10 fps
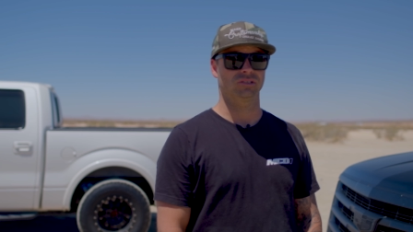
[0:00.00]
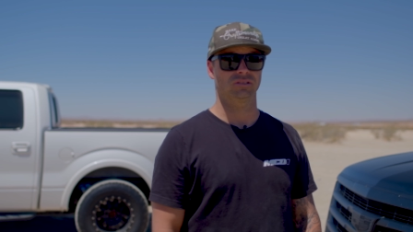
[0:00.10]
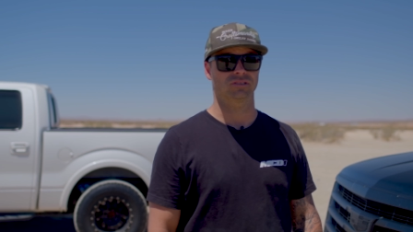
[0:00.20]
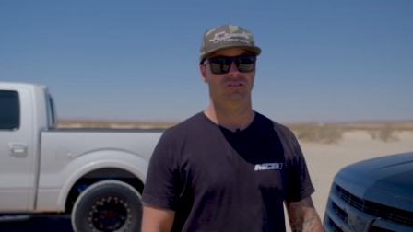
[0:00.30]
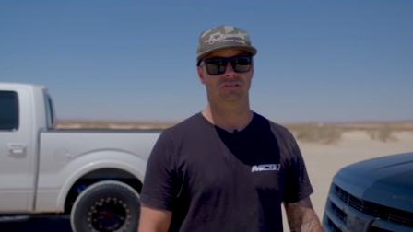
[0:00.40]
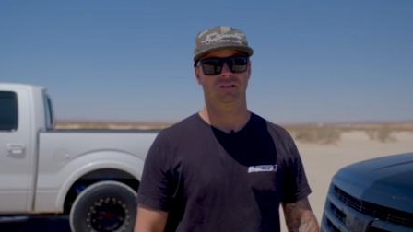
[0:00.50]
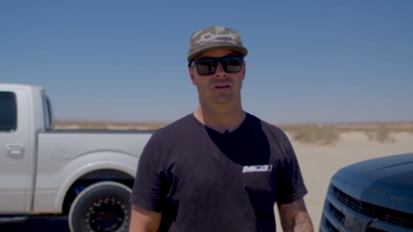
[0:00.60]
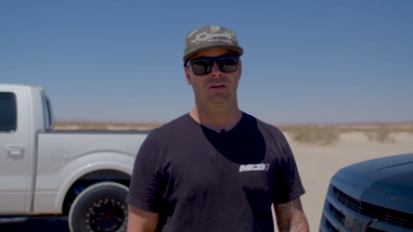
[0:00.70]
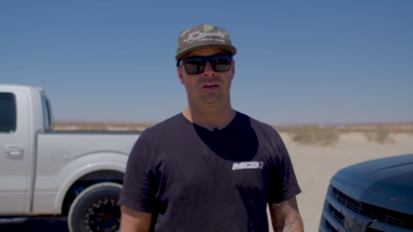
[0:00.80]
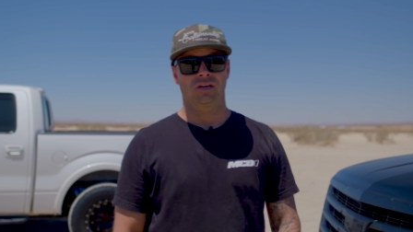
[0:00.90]
You know, it's a,
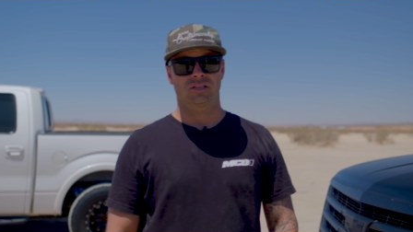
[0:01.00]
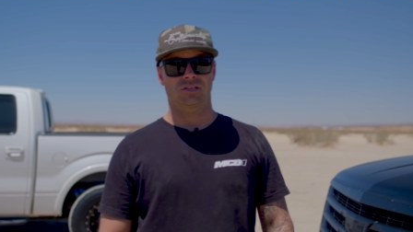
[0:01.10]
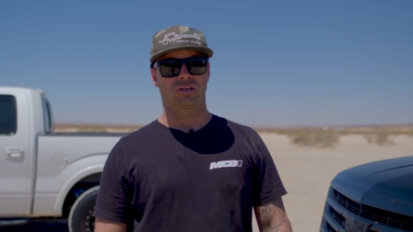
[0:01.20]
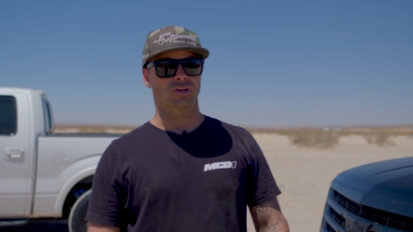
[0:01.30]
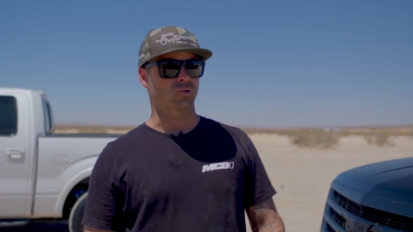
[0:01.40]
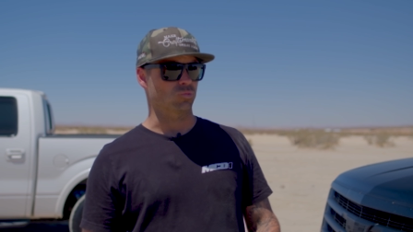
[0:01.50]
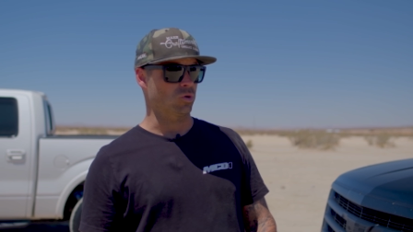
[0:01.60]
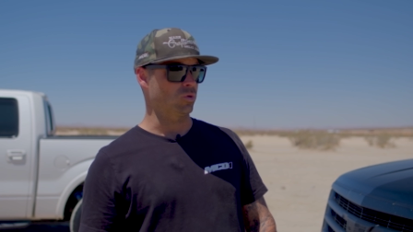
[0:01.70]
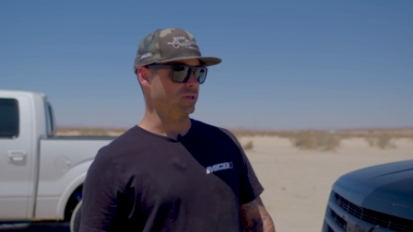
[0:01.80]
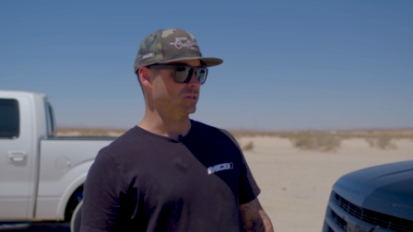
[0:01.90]
it's a
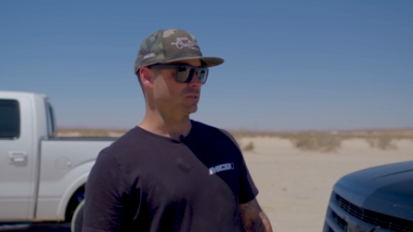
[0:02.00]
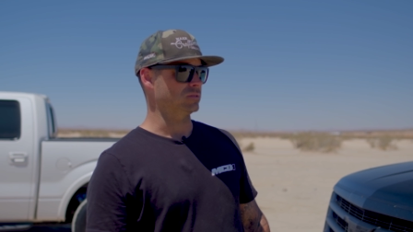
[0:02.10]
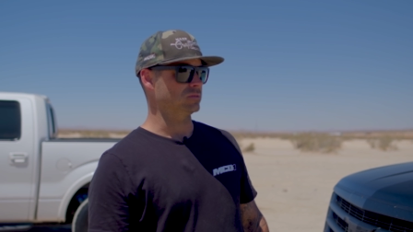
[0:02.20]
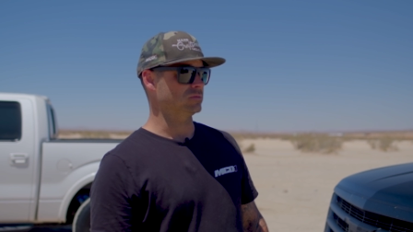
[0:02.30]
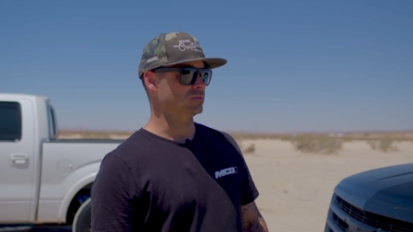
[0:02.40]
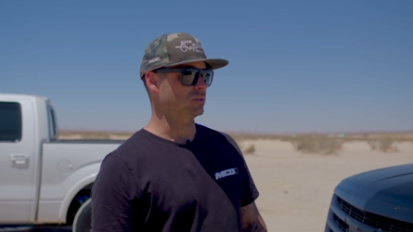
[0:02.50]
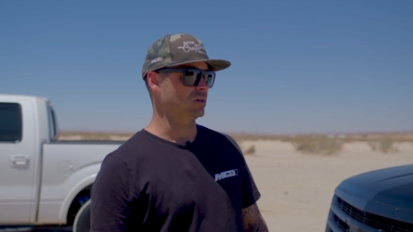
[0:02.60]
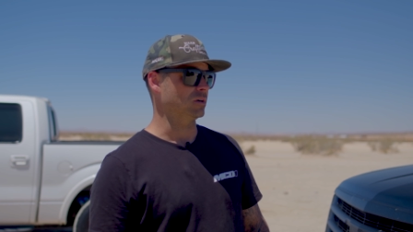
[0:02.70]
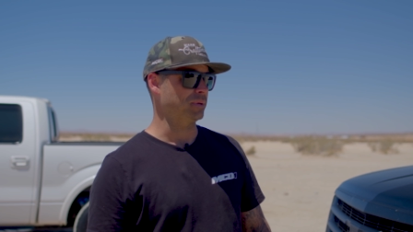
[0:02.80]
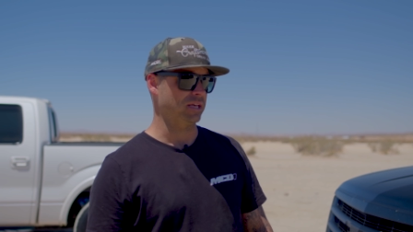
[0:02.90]
growing
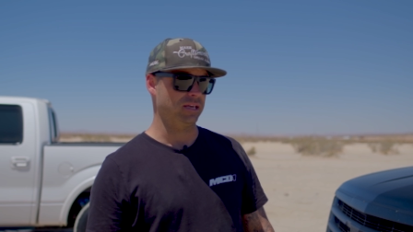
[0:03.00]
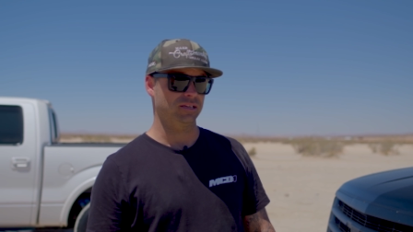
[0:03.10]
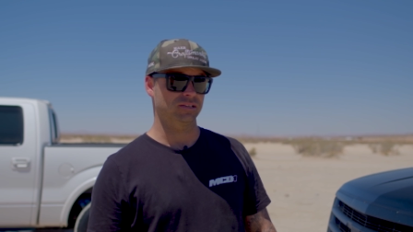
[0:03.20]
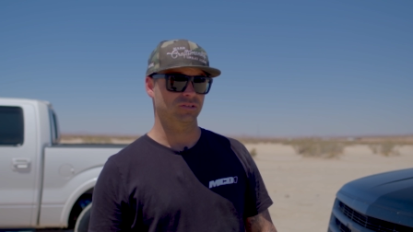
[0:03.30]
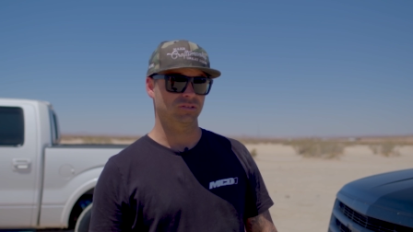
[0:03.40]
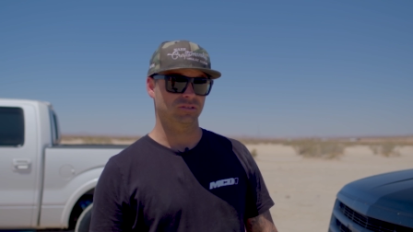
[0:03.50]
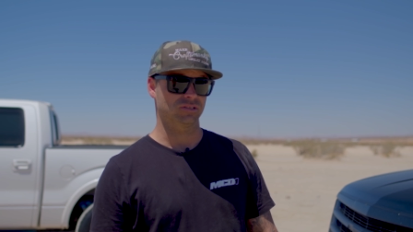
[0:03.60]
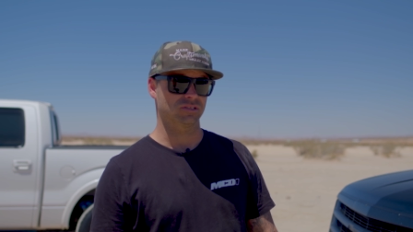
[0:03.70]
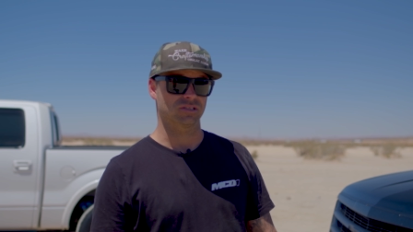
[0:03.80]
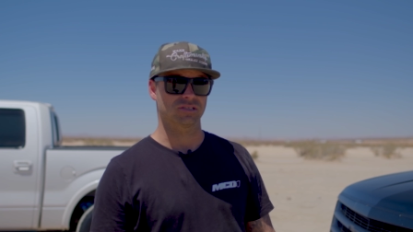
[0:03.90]
Uh, pain, or
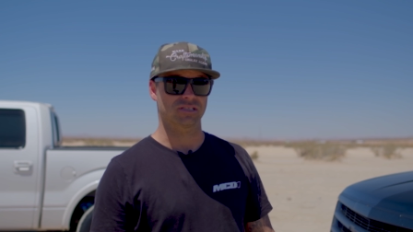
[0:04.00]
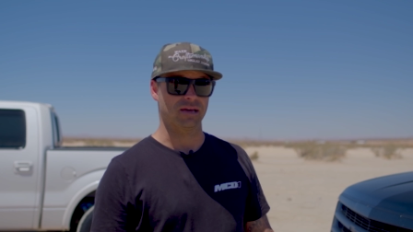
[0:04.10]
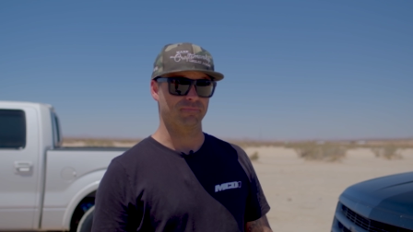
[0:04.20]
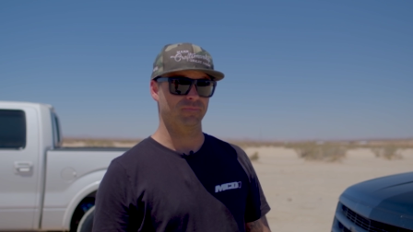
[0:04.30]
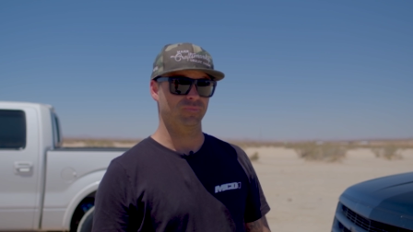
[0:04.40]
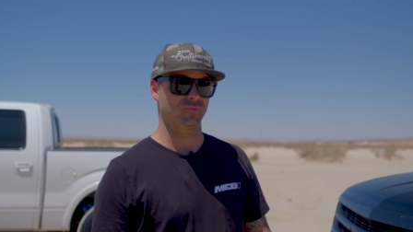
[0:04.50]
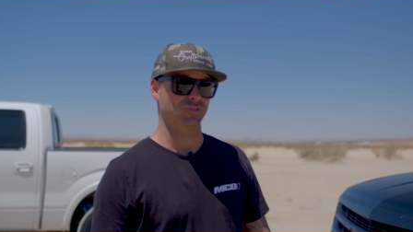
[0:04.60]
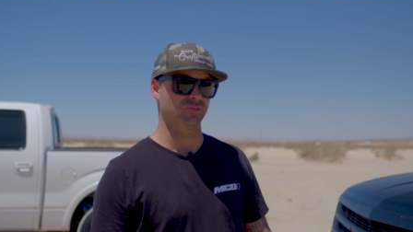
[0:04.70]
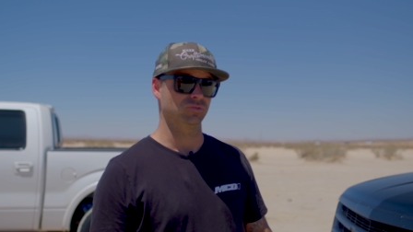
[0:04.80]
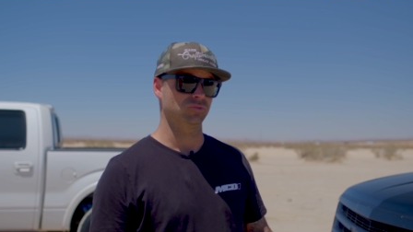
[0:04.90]
just a step
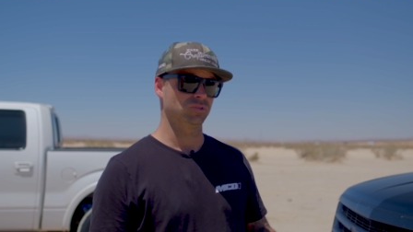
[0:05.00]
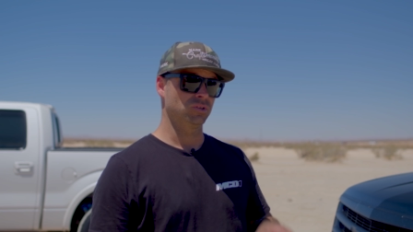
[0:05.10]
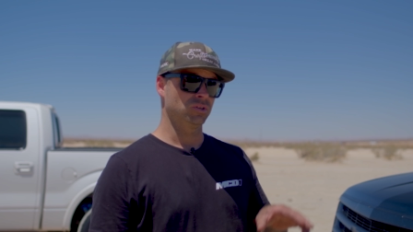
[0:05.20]
to